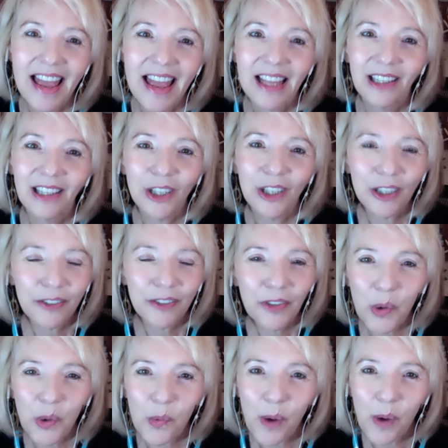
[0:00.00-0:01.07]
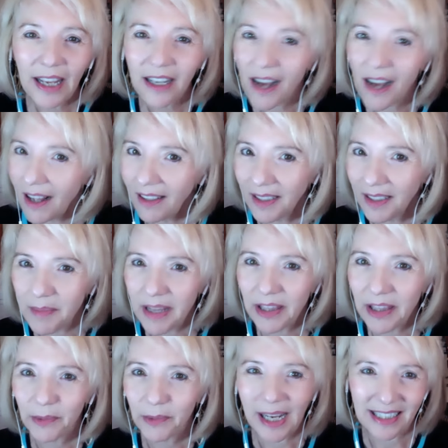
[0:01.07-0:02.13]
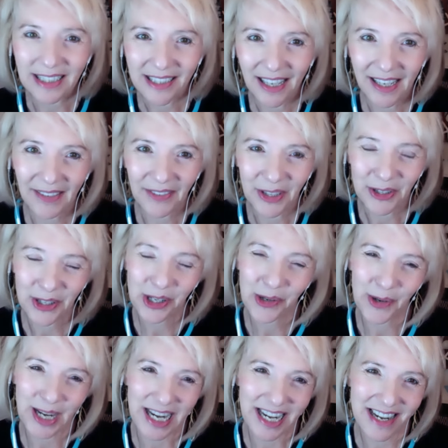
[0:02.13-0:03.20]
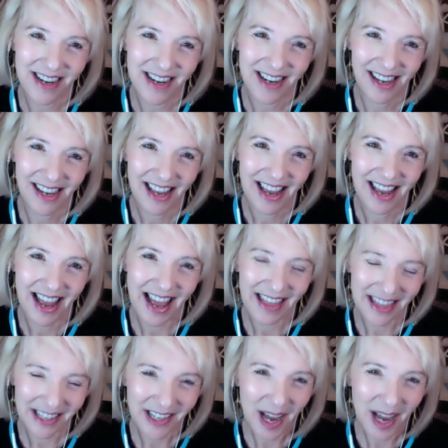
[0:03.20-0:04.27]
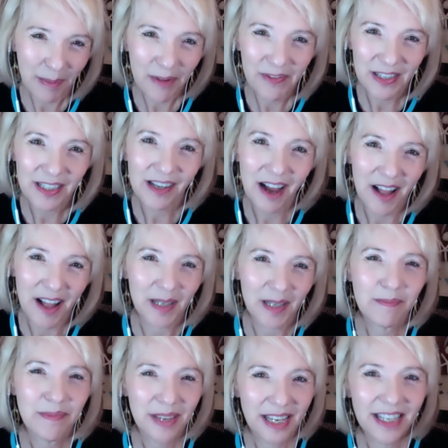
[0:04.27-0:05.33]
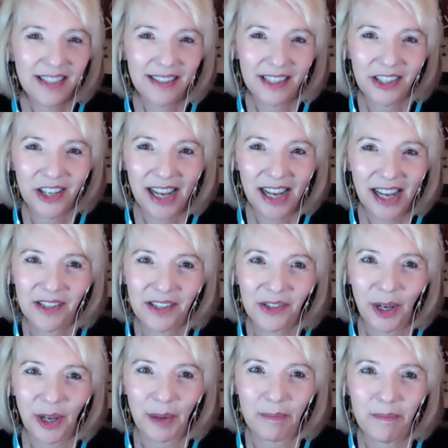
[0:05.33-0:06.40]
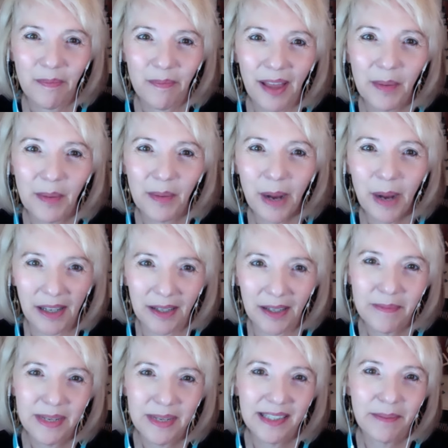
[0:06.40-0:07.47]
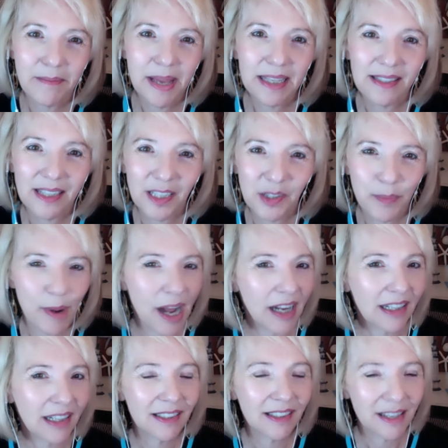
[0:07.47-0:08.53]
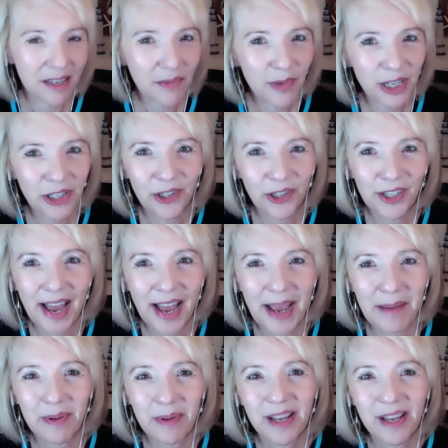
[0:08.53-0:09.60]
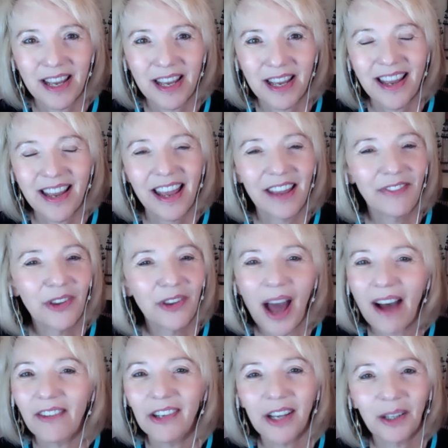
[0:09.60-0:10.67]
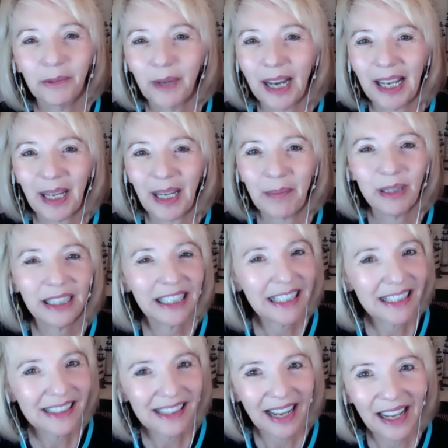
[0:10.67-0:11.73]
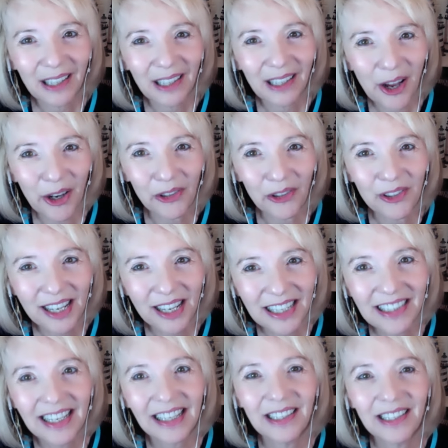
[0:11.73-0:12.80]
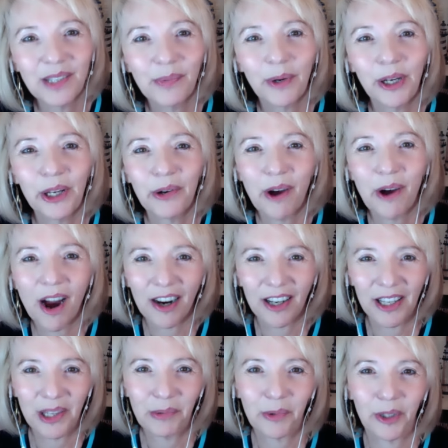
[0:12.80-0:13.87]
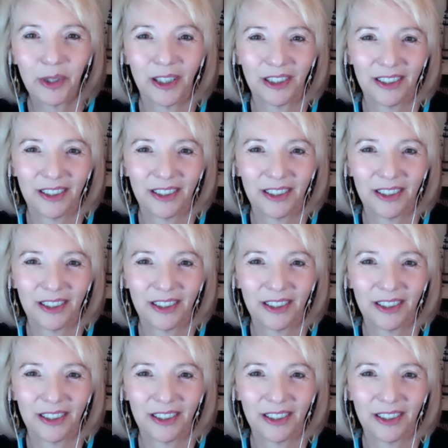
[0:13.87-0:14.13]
Look for the white column on the right side of your screen. At the top of this column is the chat stream. At the bottom is the message box in which you type. If you haven't already, please say hello and tell us where you are in the world.